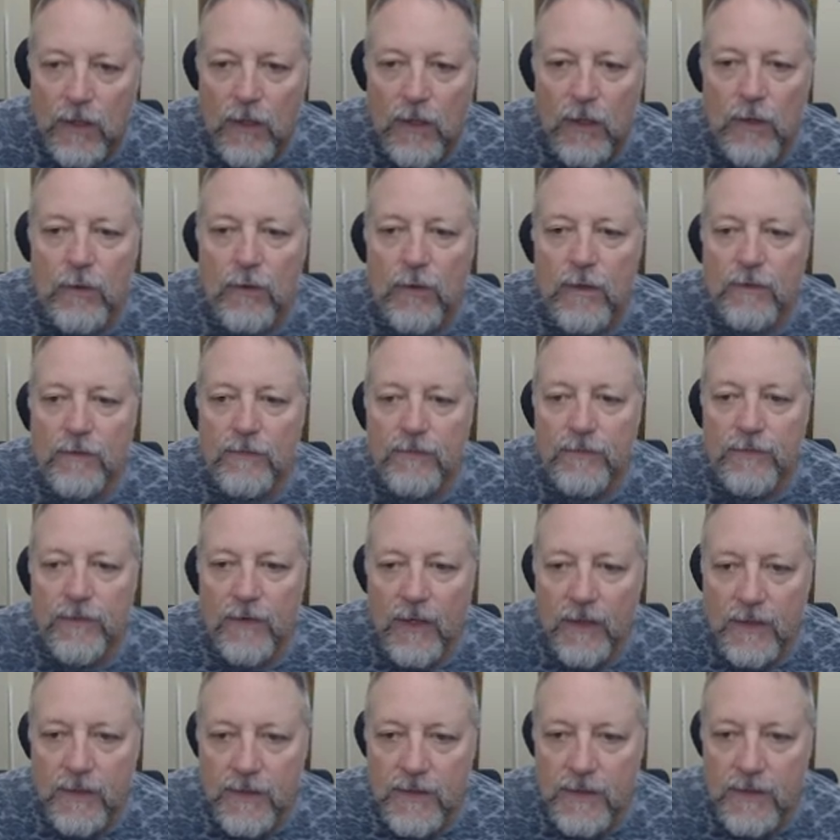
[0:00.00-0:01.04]
who
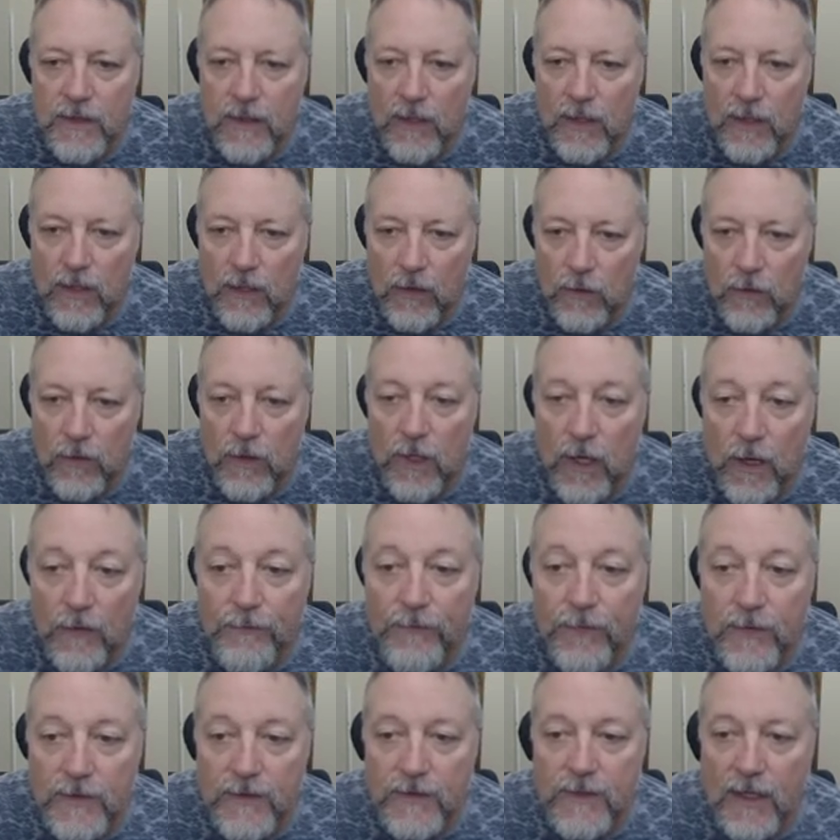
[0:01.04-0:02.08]

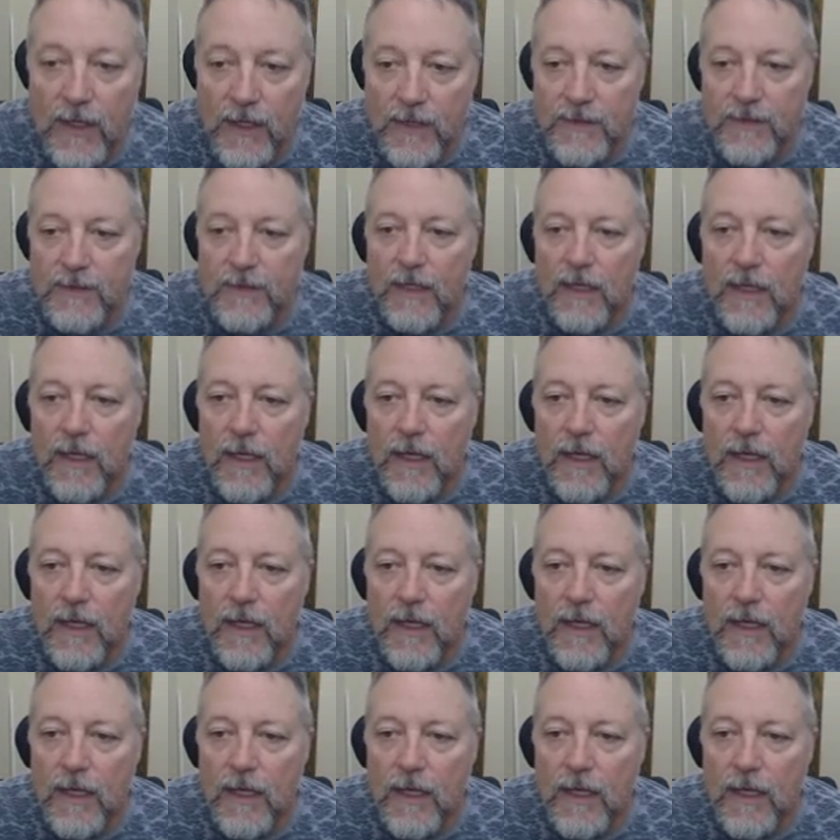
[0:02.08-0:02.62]
comforts us